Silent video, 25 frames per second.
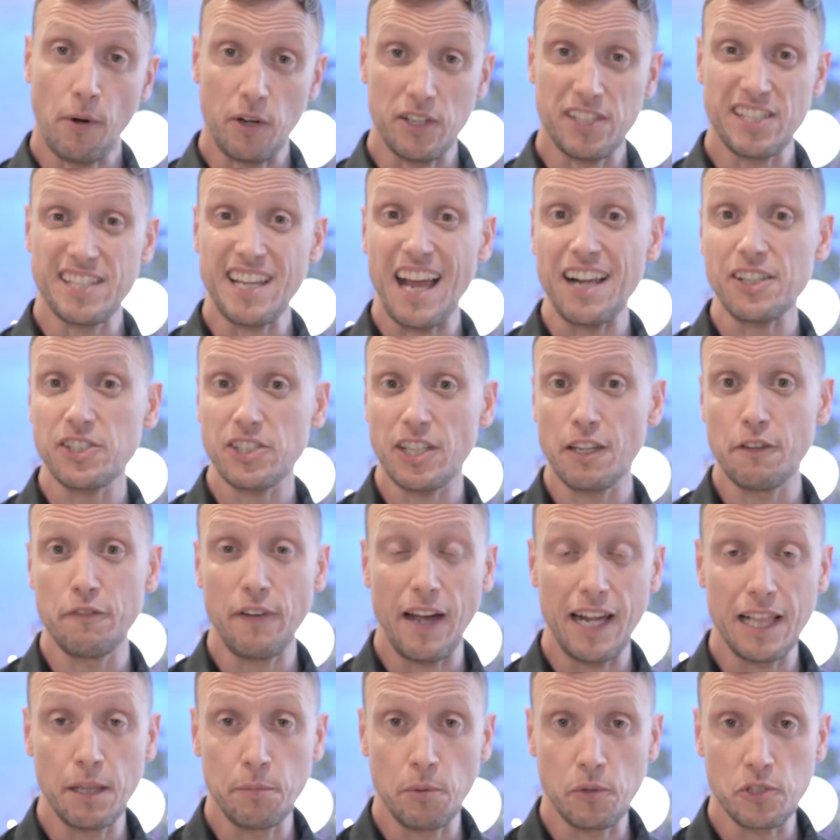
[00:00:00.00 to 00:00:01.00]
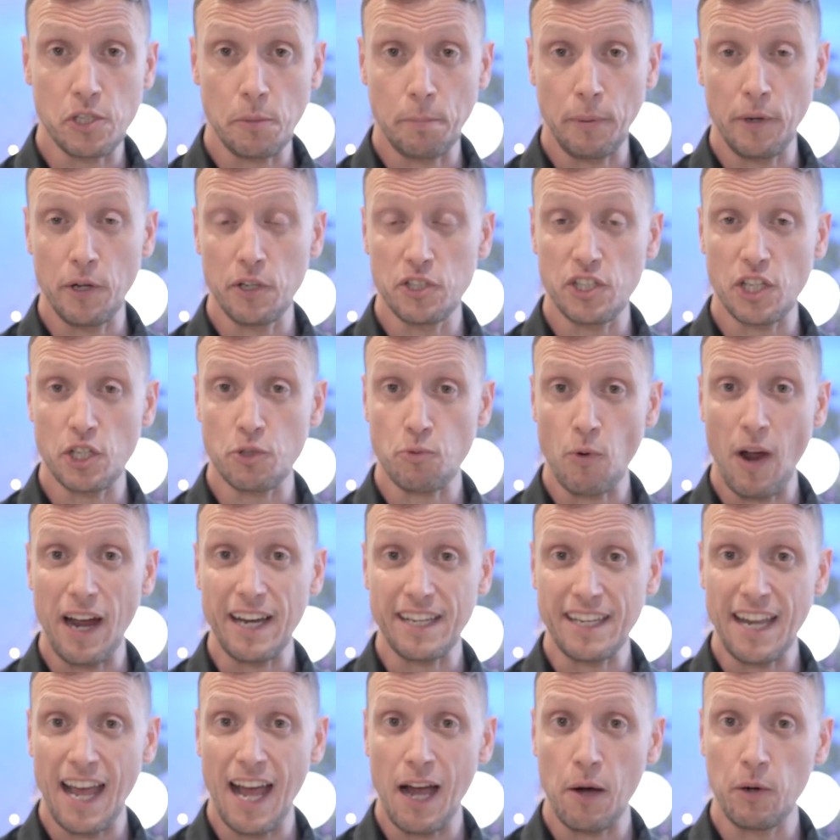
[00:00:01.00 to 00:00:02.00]
product is actually available to purchase
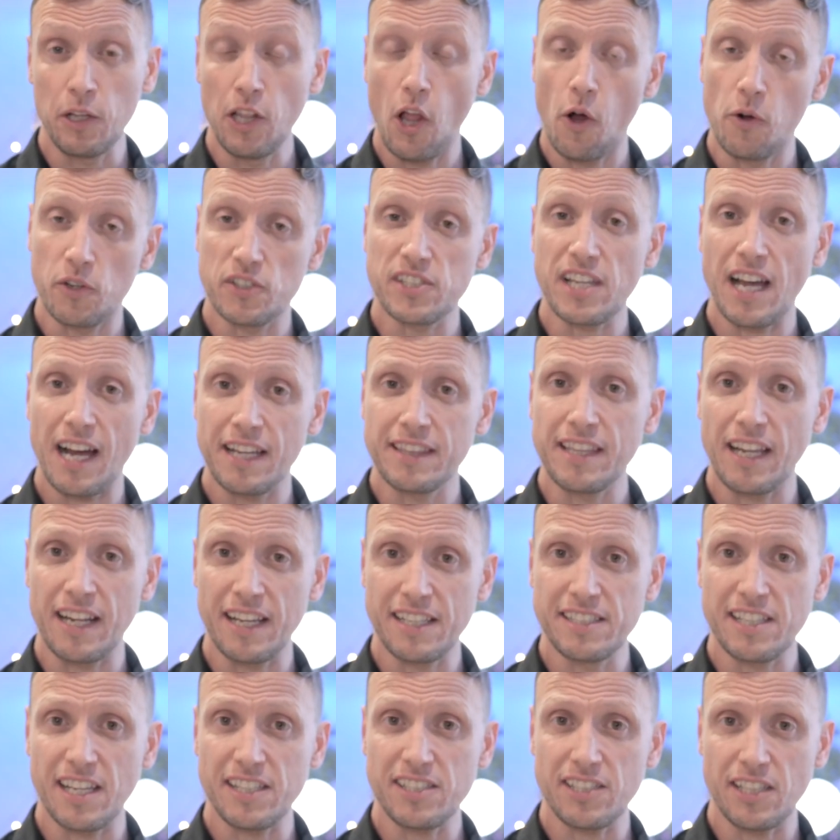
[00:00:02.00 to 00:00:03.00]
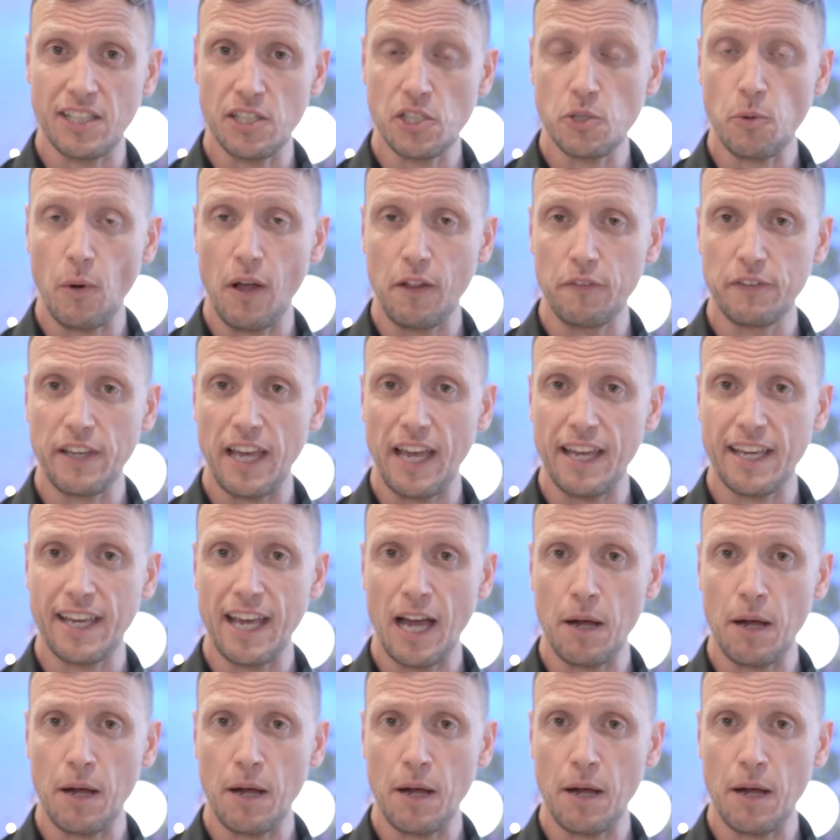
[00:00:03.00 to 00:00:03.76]
right now alongside that existing 12K